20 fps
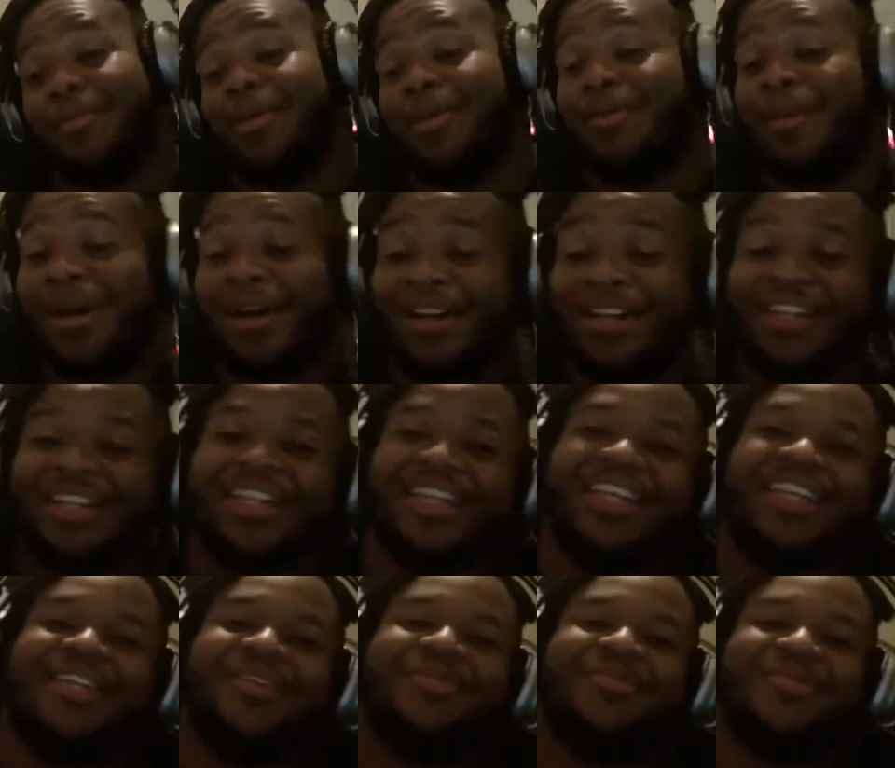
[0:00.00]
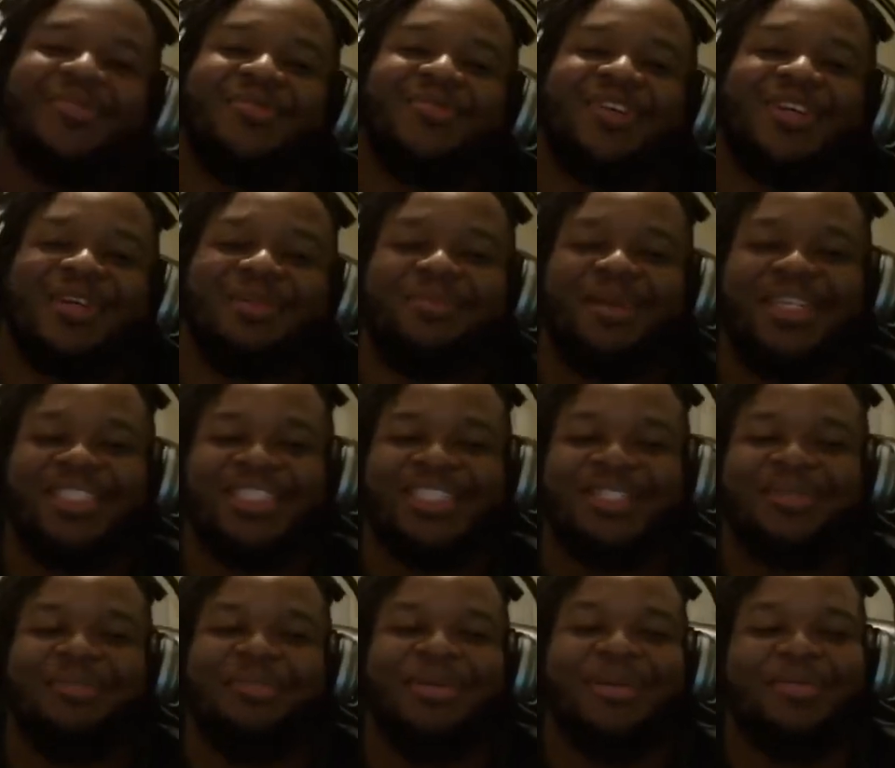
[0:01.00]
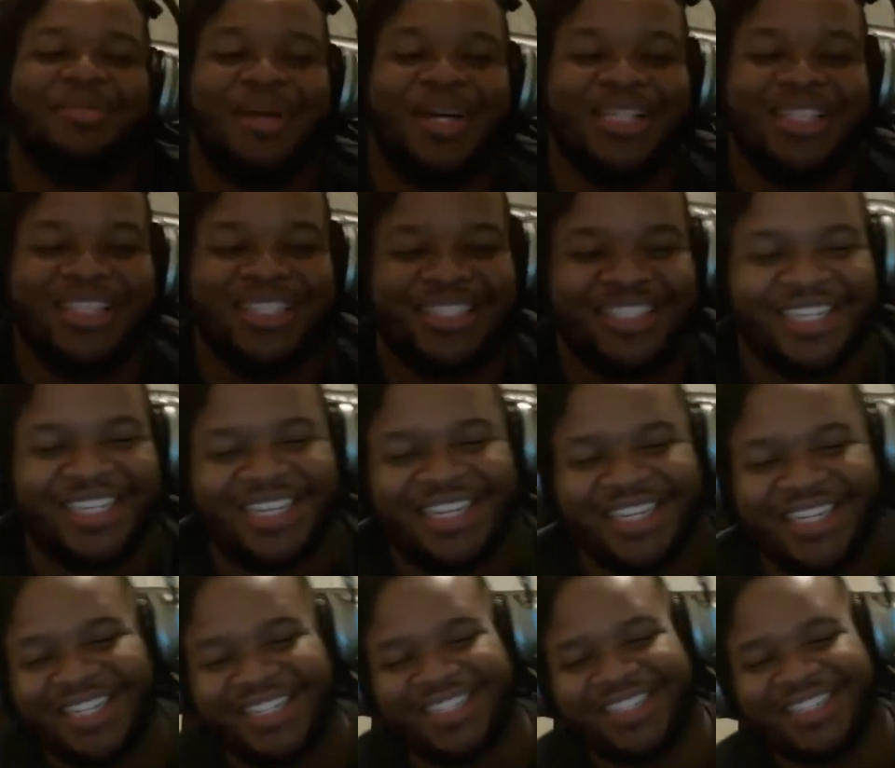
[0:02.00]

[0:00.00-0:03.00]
about it. Like you were fucking messaging me about this. Like,